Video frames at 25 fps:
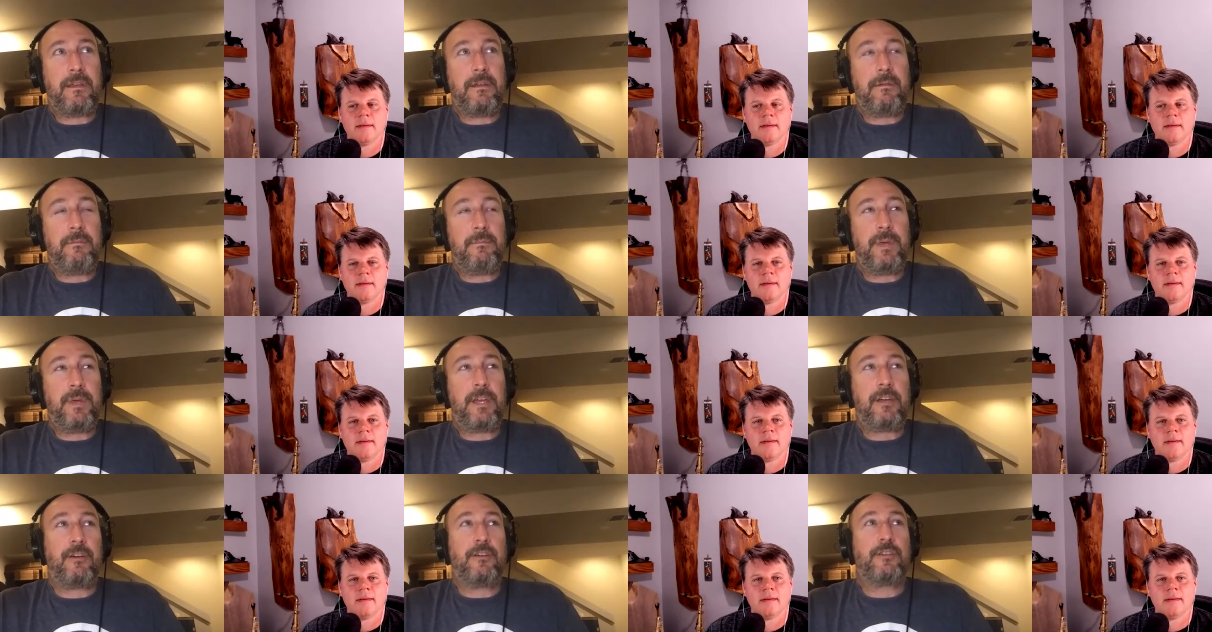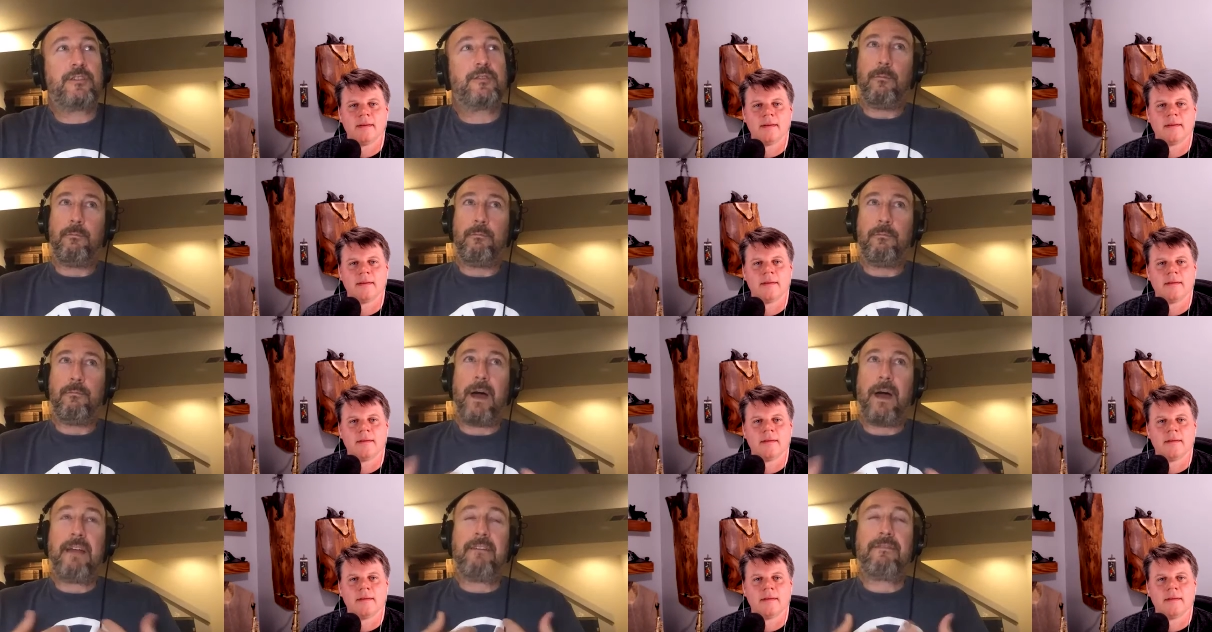Speaker 1: because
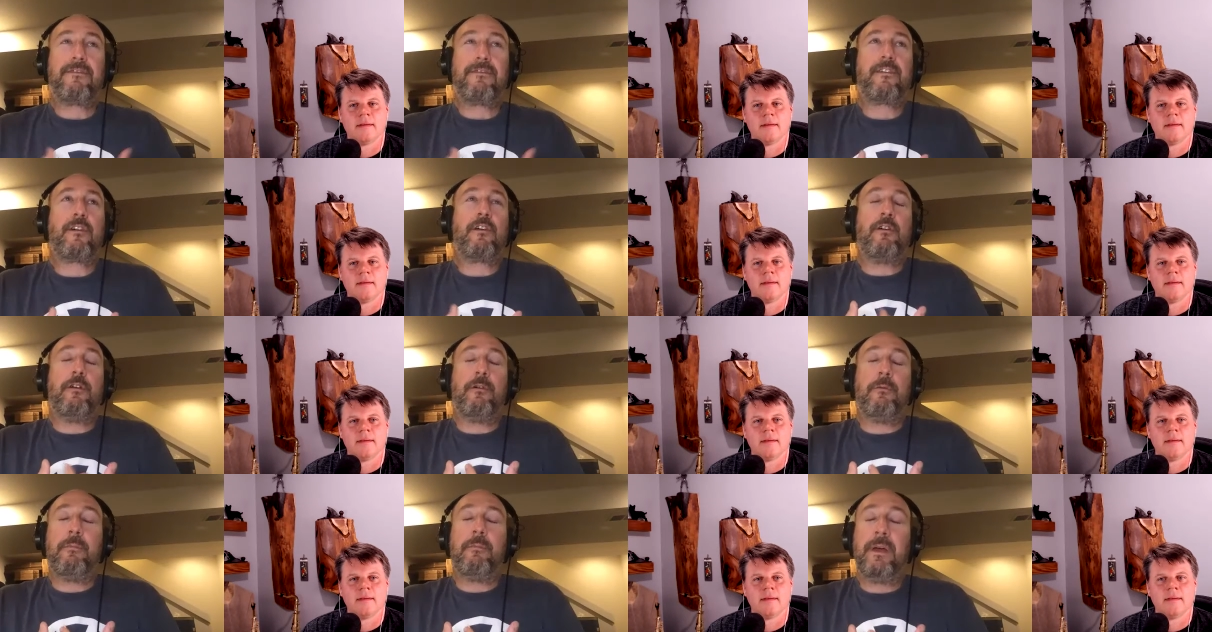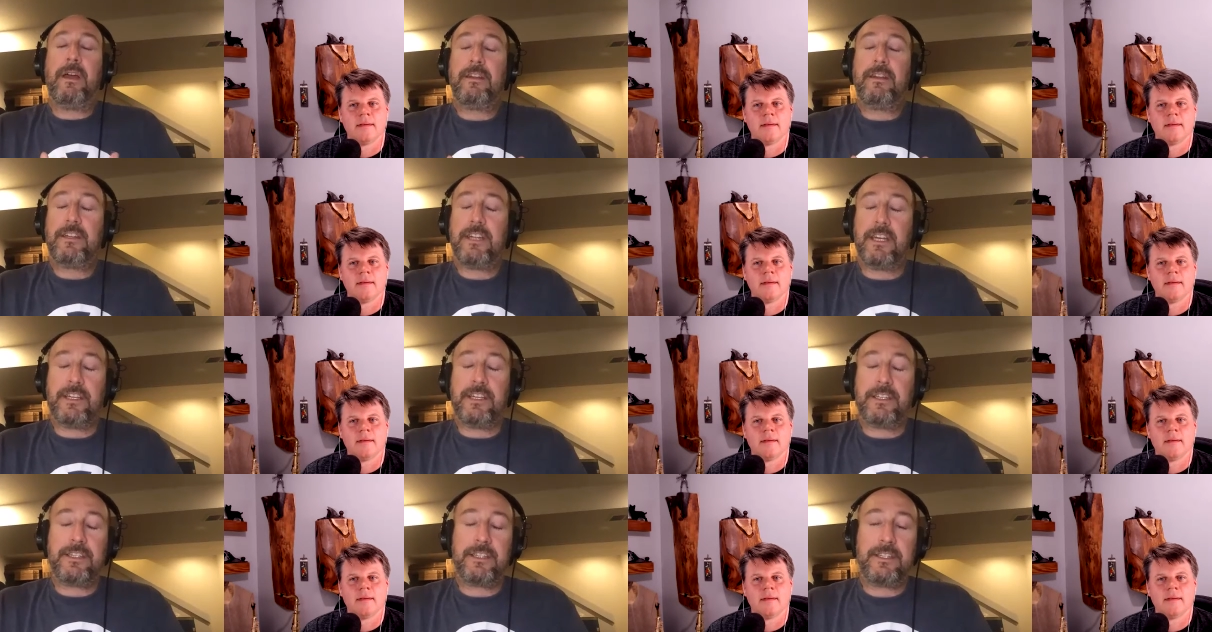my firm
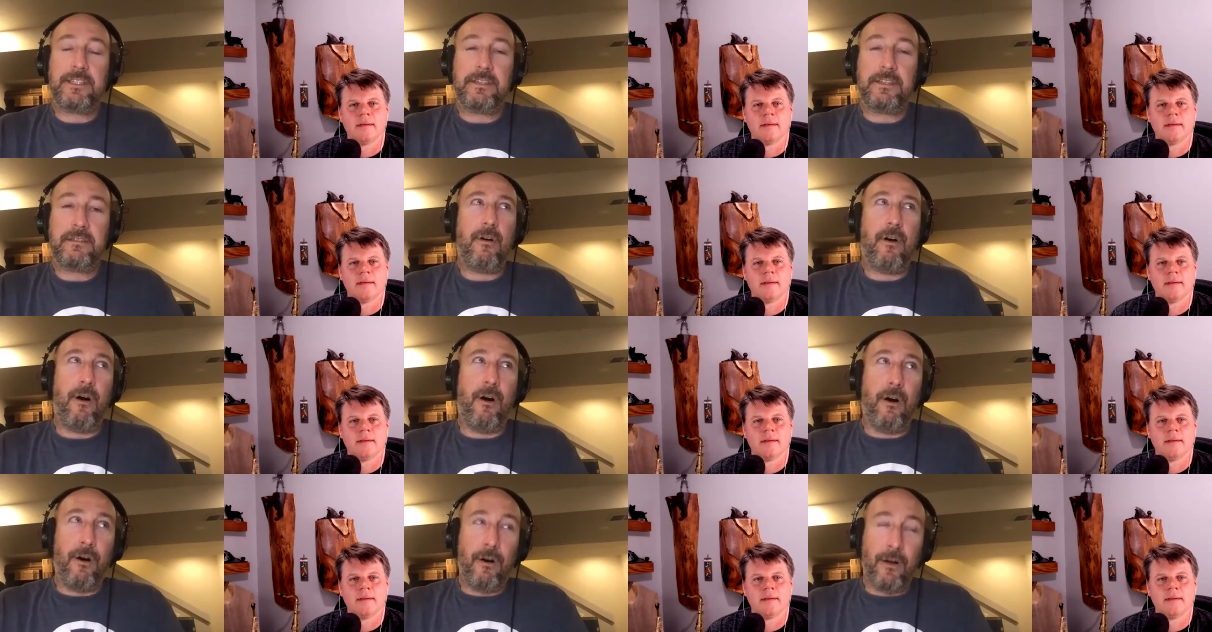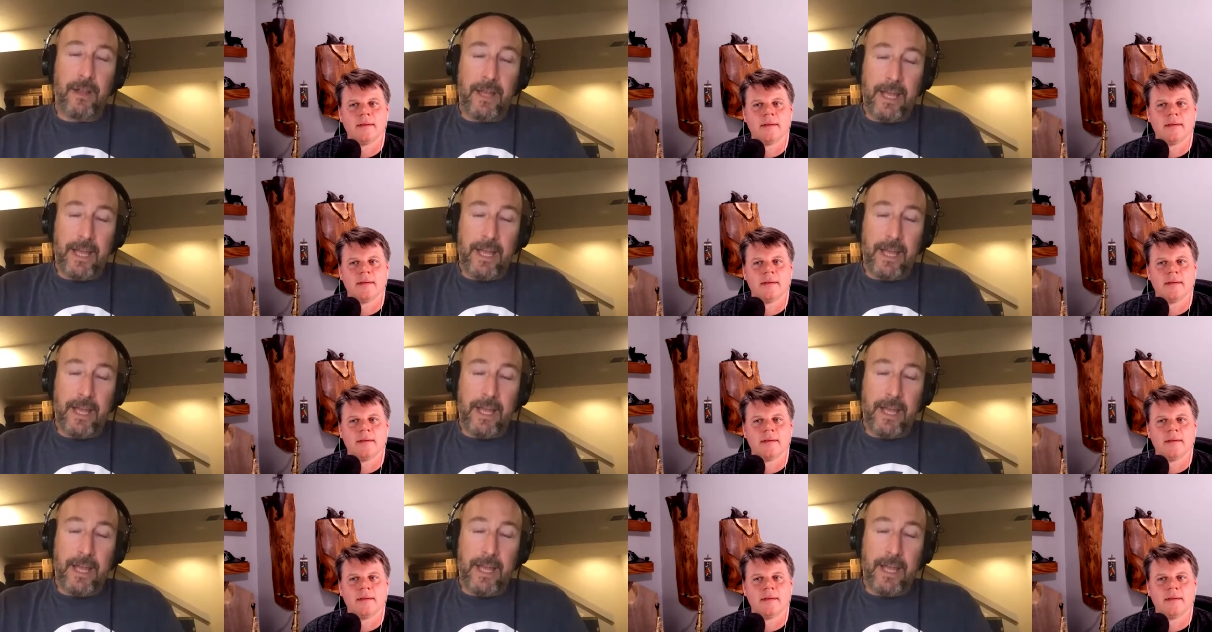does all